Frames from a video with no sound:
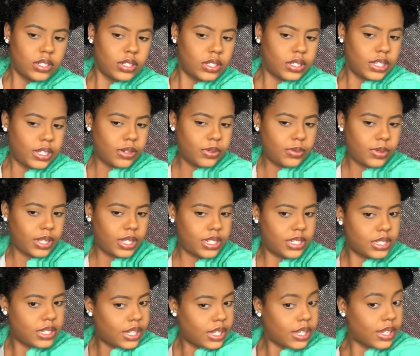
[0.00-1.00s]
That way
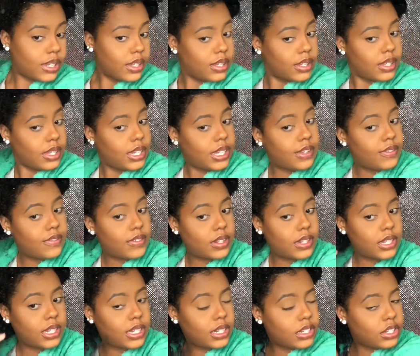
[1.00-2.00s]
it's like
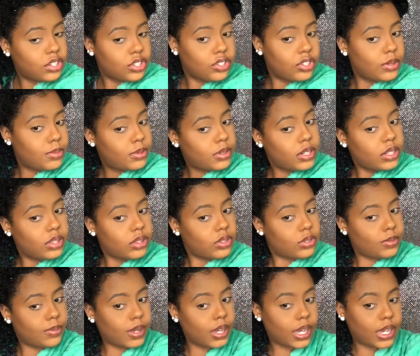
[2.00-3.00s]
evenly distributed through
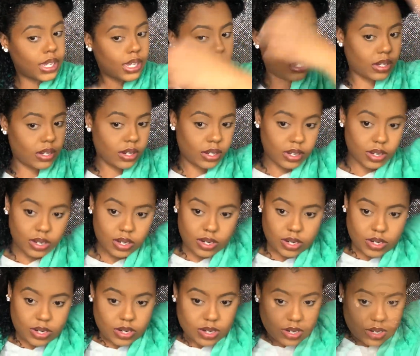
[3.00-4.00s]
my hair.
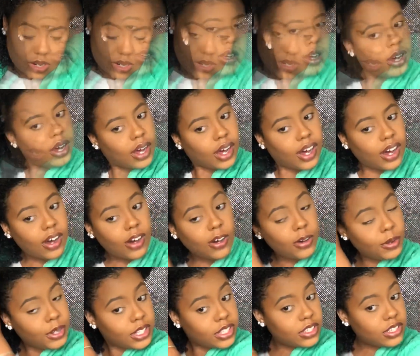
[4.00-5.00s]
I
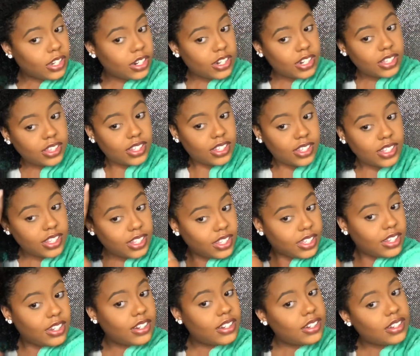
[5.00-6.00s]
always start at the
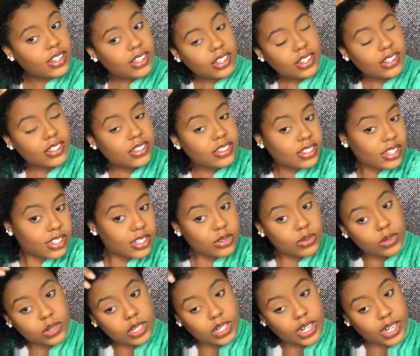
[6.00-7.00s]
end because that's
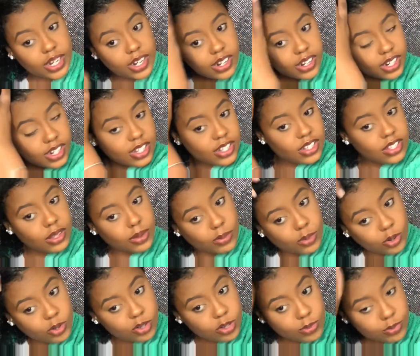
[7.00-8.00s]
where your hair needs the
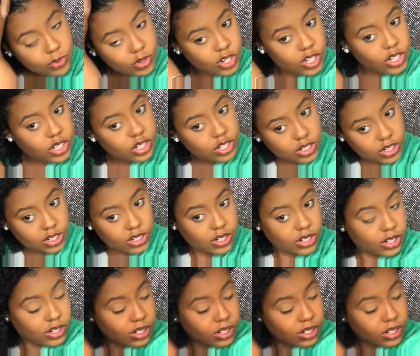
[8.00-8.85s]
most moisture. It